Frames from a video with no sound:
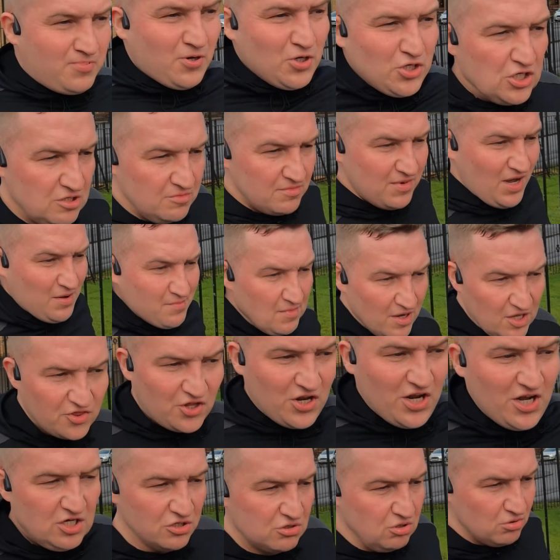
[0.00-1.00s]
pushing me at my
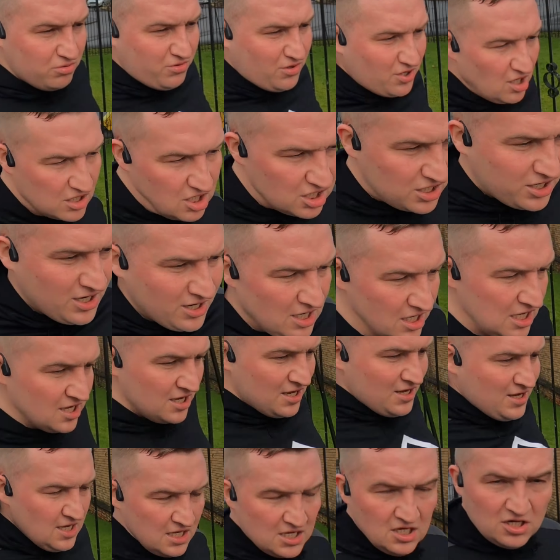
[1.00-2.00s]
threshold.
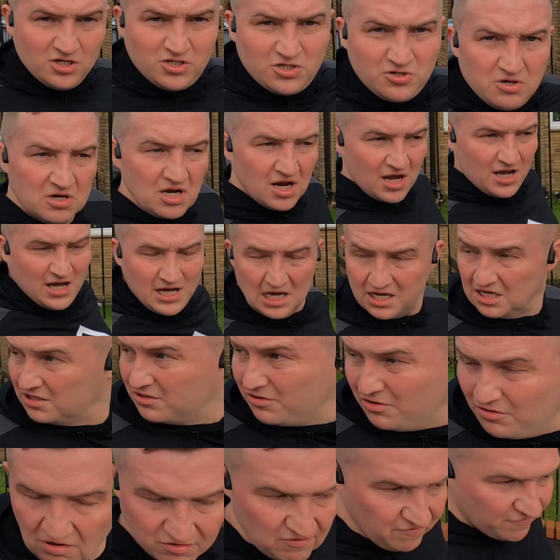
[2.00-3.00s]
So I
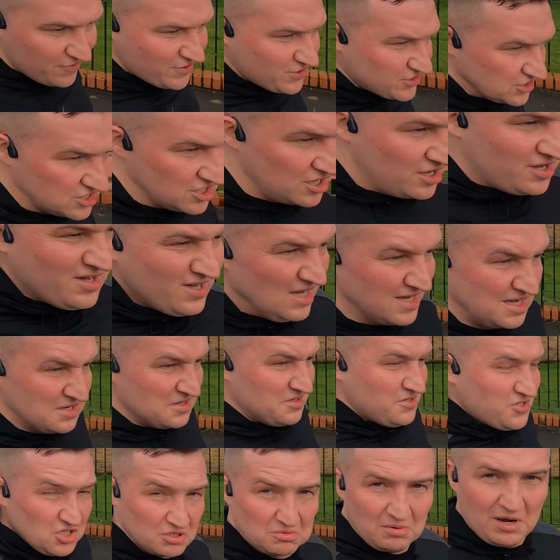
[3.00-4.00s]
don't know if it's
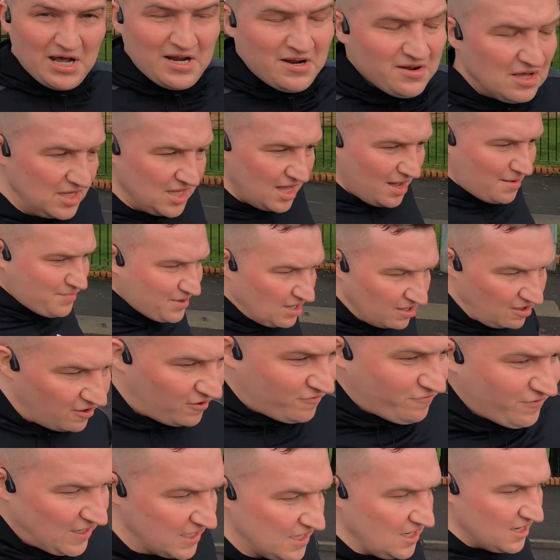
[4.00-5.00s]
just the weather or that, but
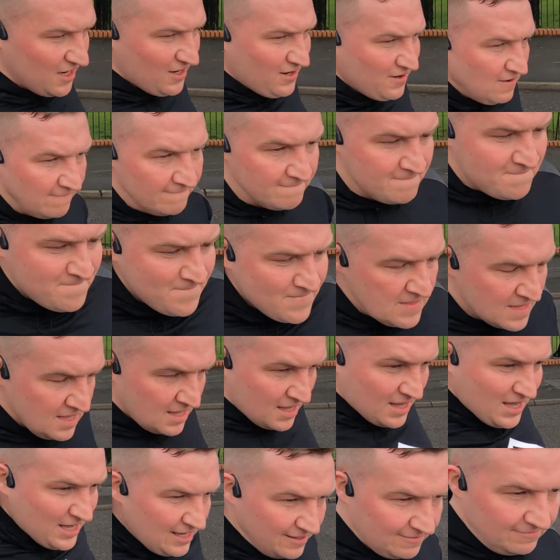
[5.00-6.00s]
it's fine.
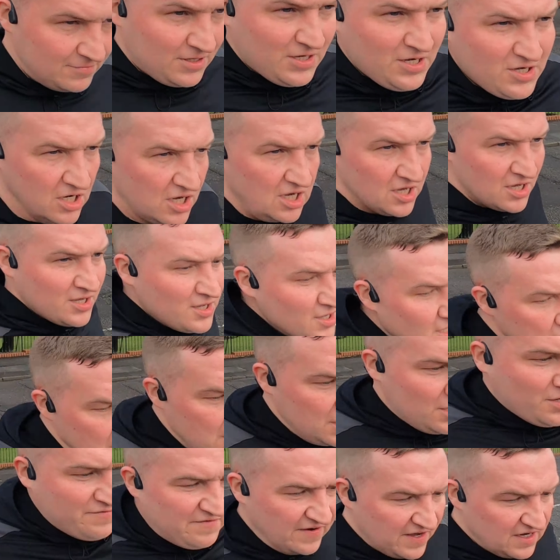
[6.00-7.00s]
Um,
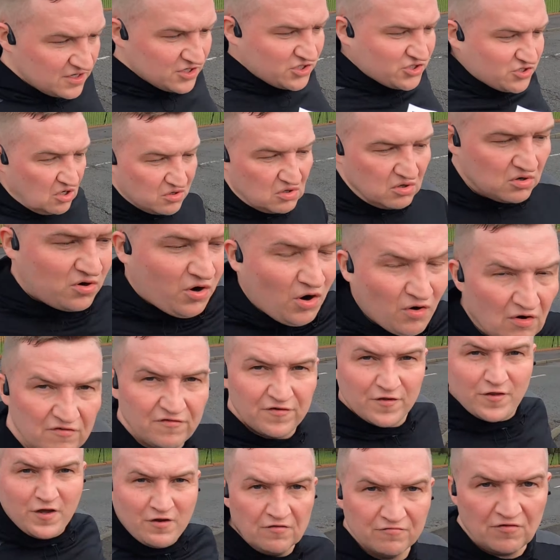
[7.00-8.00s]
very strong,
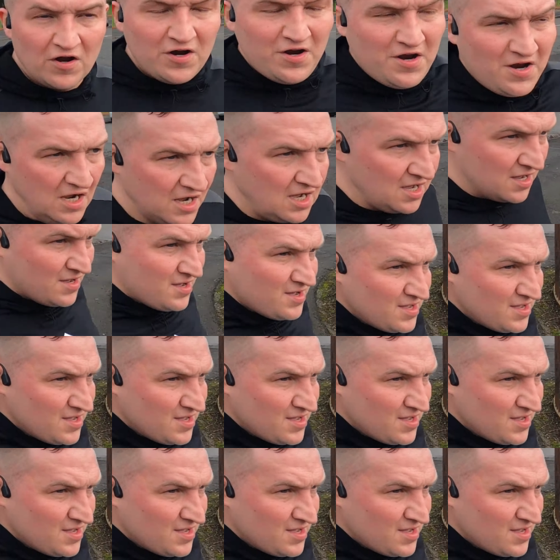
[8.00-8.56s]
confident run